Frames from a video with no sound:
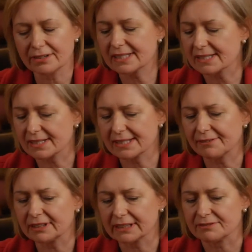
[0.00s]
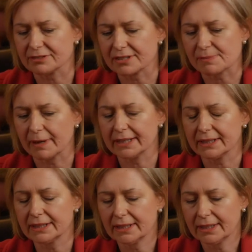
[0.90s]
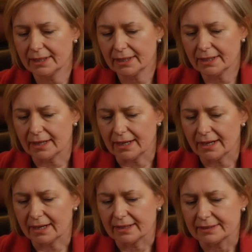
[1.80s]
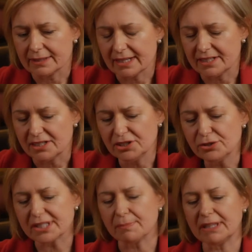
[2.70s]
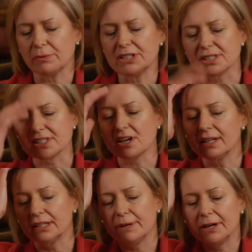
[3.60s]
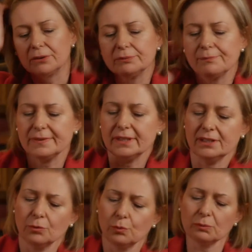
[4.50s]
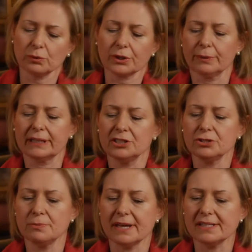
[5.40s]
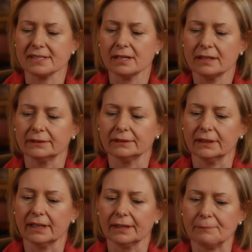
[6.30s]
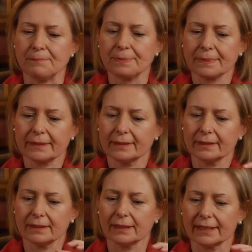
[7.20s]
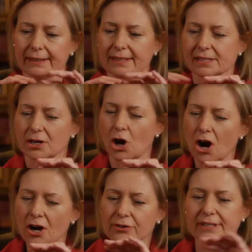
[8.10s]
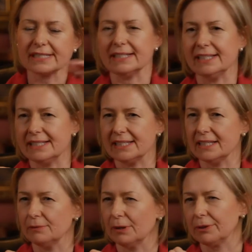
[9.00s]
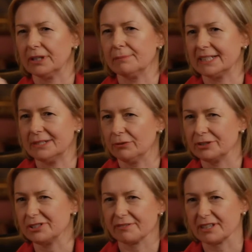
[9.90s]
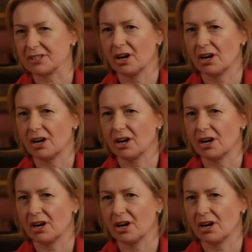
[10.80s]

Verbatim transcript: it's, it's definitely influenced by it. Uh, it used to be that we just thought about, you know, what work are we going to do based on um, like is it hard or is it easy well we're at mit we want to do stuff that's